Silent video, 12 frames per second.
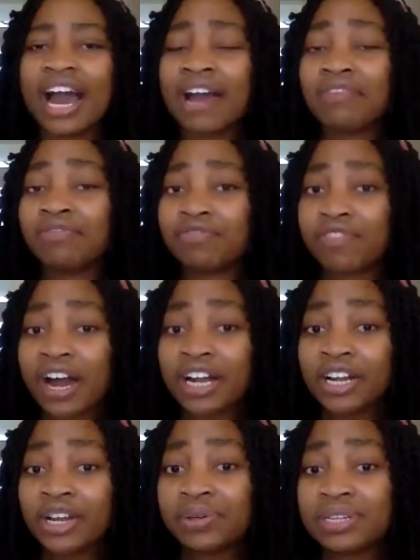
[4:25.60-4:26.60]
and
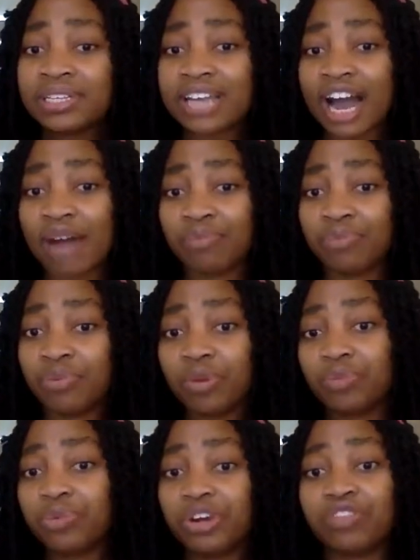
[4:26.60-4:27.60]
values
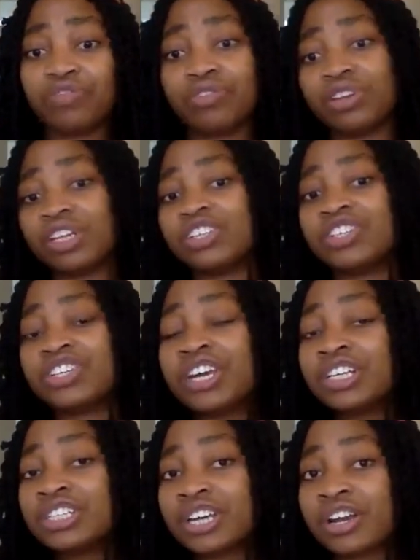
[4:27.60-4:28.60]
appropriate for the
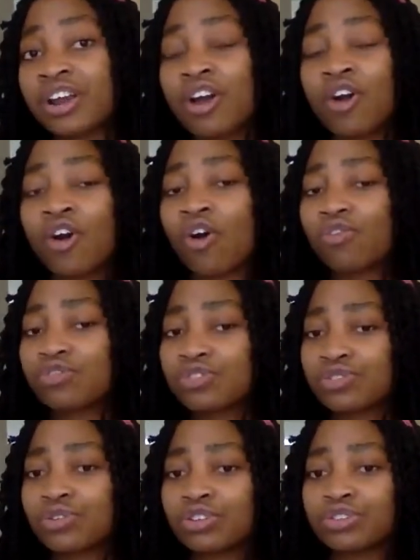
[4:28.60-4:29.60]
changing of
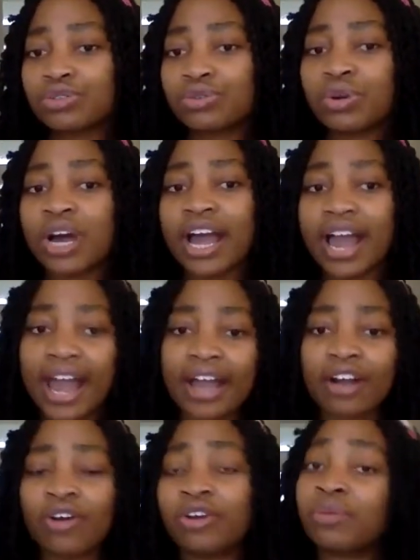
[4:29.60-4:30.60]
social
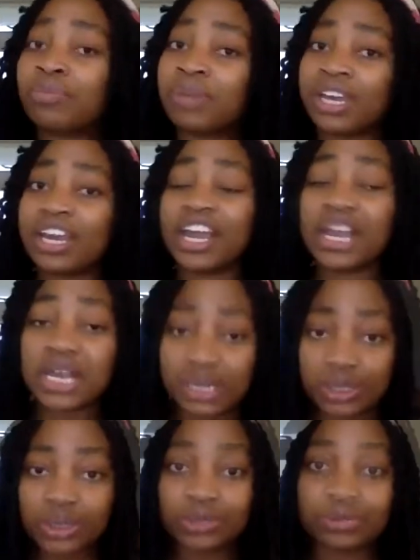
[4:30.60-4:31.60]
economic
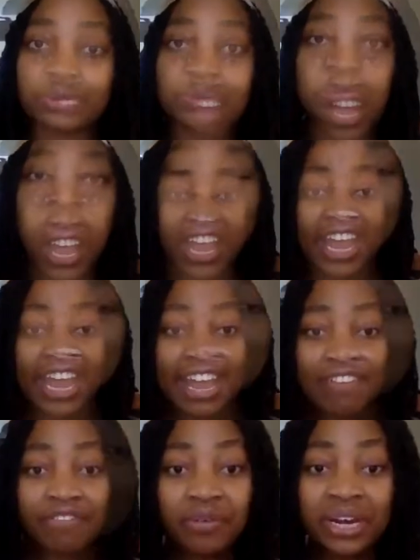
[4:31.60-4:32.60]
issue.
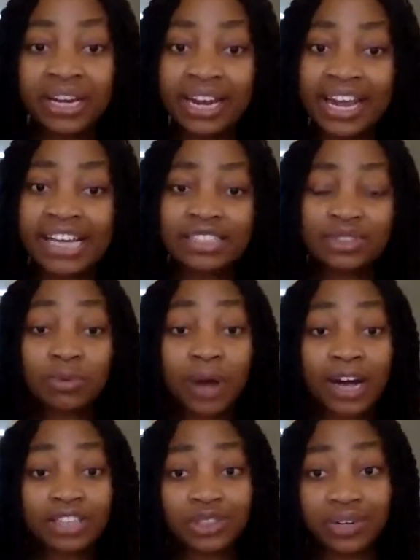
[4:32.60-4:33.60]
If we need to
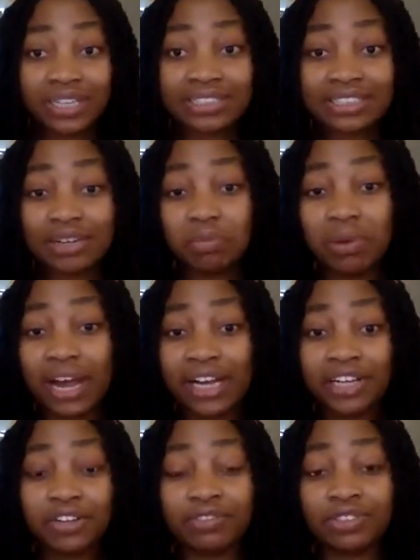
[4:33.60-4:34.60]
address the
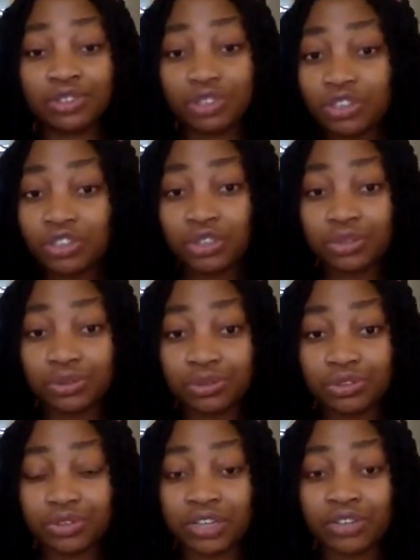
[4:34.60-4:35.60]
plight of street
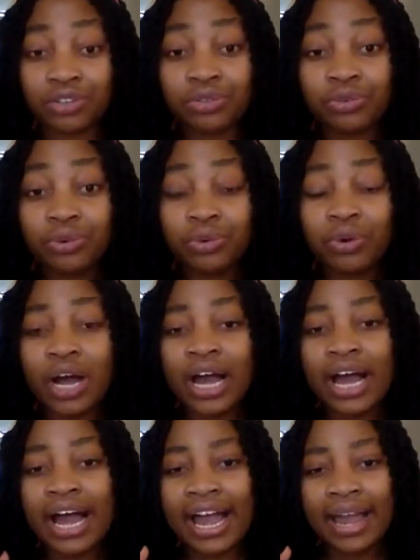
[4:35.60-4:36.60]
children through
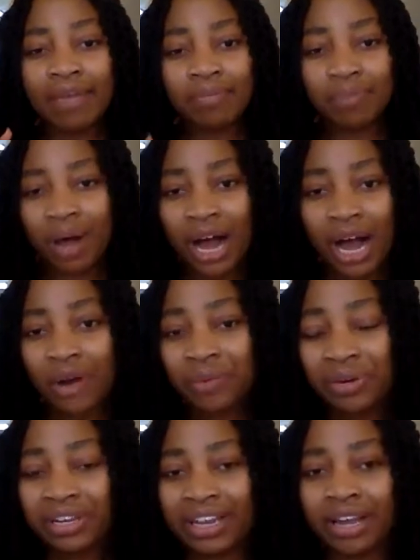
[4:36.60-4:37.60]

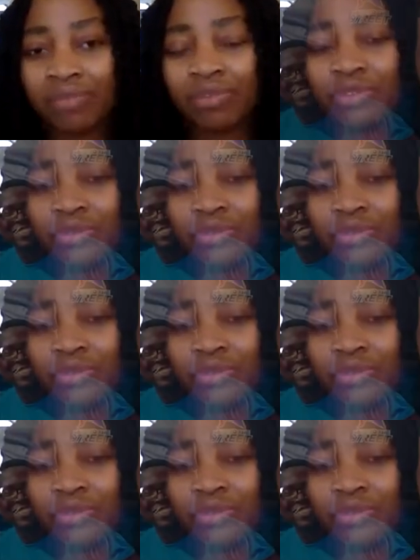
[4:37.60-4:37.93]
empowering them